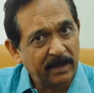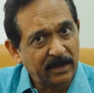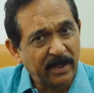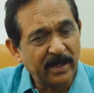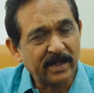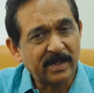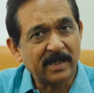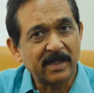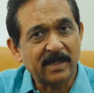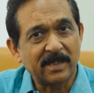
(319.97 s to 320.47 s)

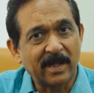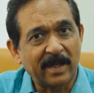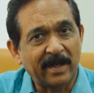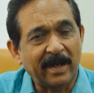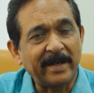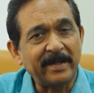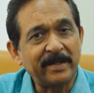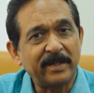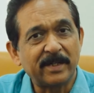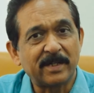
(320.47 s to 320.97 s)
this is the
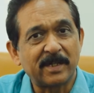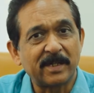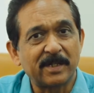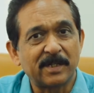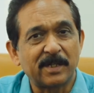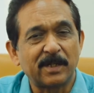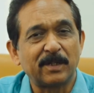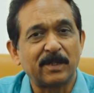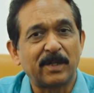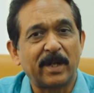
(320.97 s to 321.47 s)
right
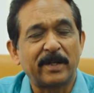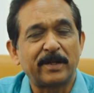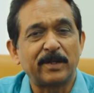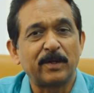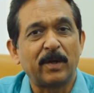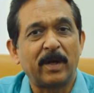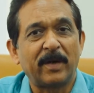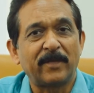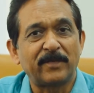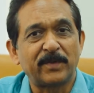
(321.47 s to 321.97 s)
decision that
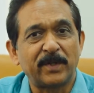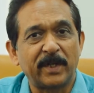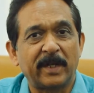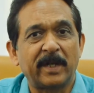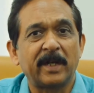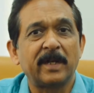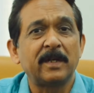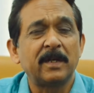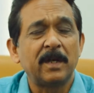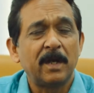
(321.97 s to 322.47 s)
you have
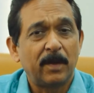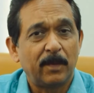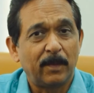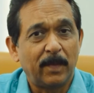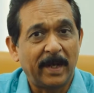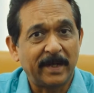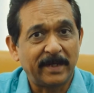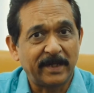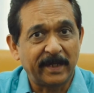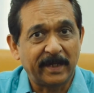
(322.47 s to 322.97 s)
taken
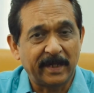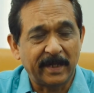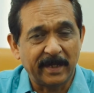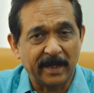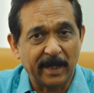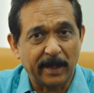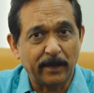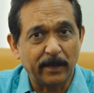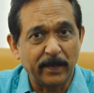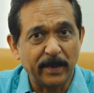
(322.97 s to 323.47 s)
by taking
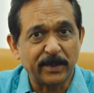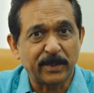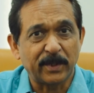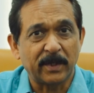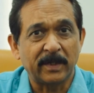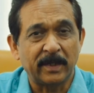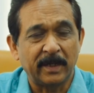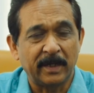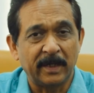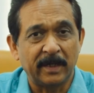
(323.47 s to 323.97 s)

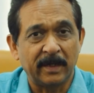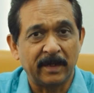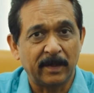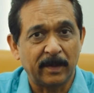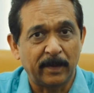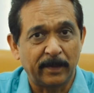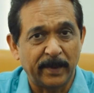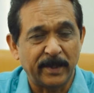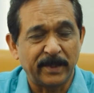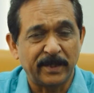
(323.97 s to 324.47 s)
admission in
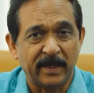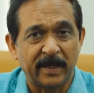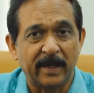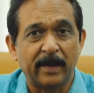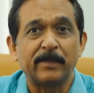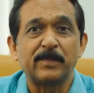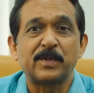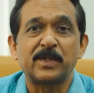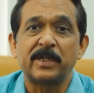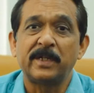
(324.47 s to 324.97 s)

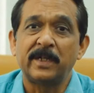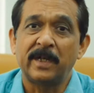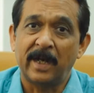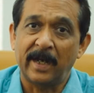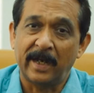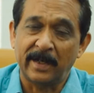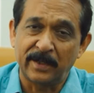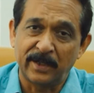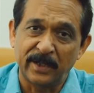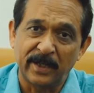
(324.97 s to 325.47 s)
BJMC
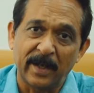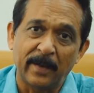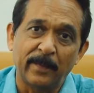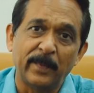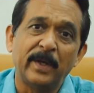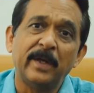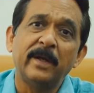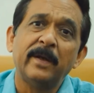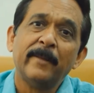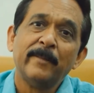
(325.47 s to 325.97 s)
at
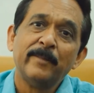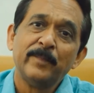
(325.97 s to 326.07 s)
DME.